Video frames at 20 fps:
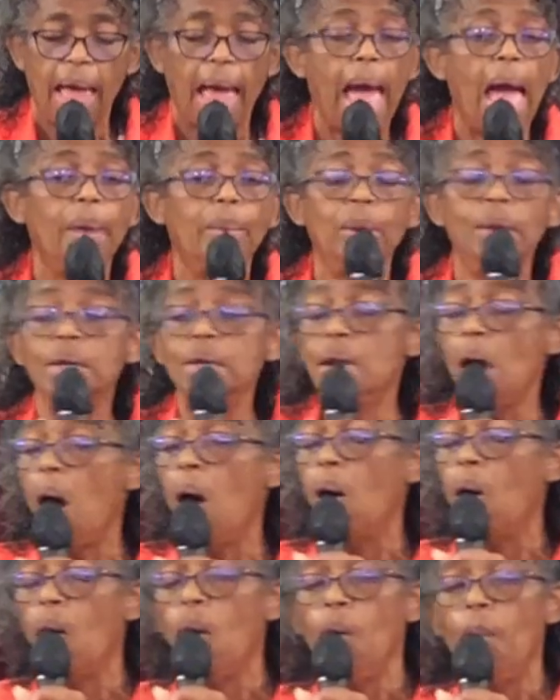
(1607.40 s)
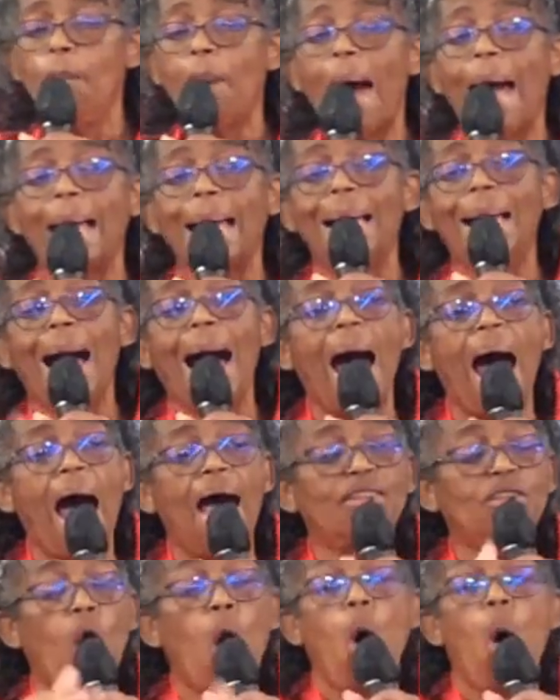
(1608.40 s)
And we know by
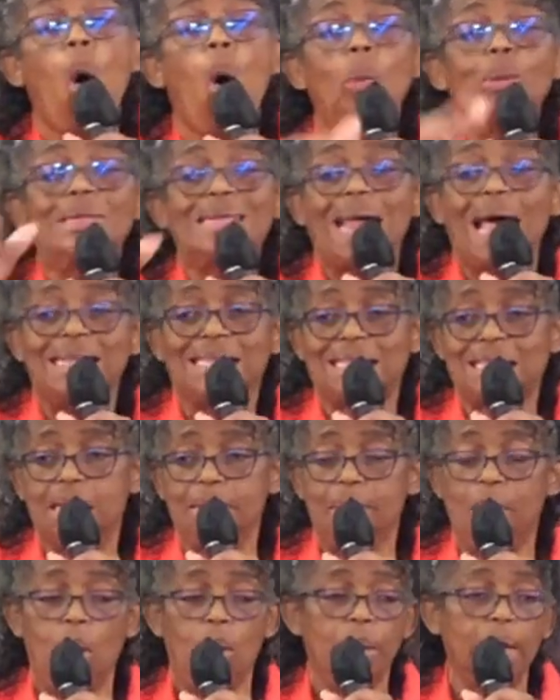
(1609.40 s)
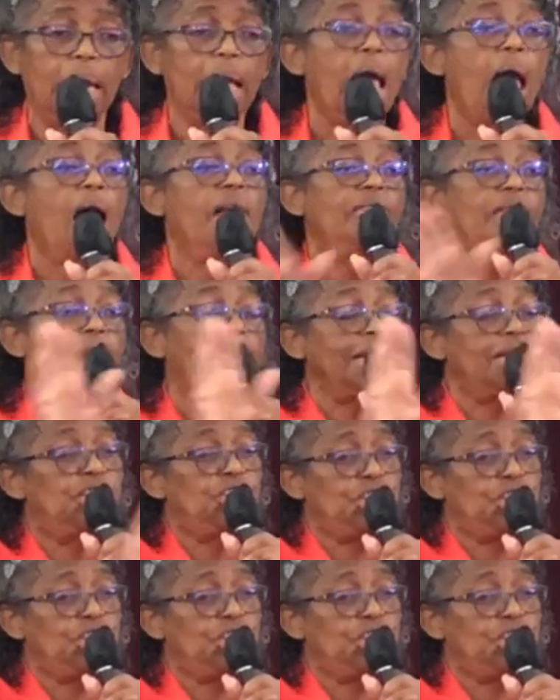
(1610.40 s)
God's own testimony that